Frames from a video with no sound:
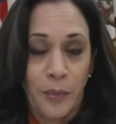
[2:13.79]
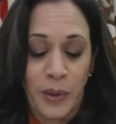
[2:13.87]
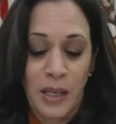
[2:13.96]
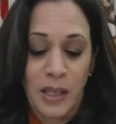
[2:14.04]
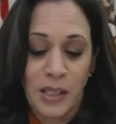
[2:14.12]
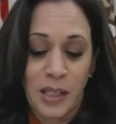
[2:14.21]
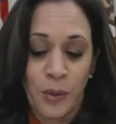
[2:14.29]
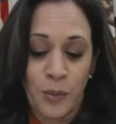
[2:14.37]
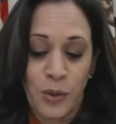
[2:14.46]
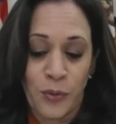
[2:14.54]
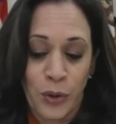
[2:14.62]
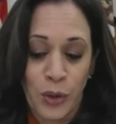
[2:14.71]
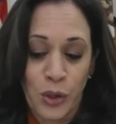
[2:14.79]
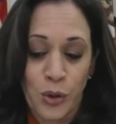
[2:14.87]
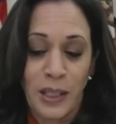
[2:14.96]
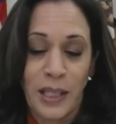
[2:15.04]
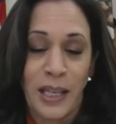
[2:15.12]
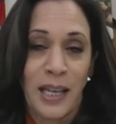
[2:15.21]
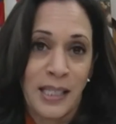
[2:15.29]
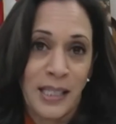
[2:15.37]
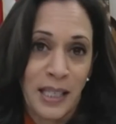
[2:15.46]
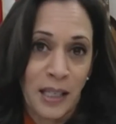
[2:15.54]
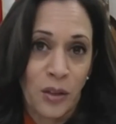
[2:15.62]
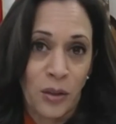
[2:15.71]
because it was virtually
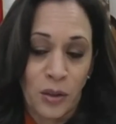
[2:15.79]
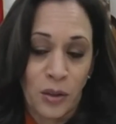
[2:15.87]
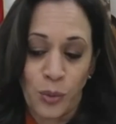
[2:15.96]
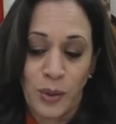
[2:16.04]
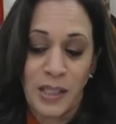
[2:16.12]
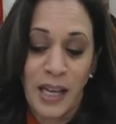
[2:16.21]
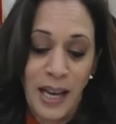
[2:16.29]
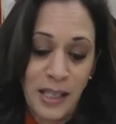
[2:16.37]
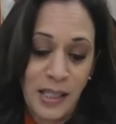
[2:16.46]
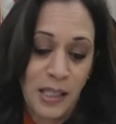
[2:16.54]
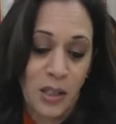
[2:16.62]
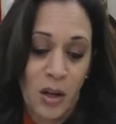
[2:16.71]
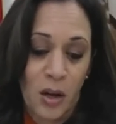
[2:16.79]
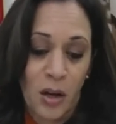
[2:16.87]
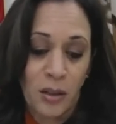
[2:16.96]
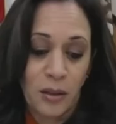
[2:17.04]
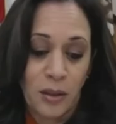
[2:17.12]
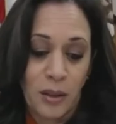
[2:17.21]
identical to a Texas law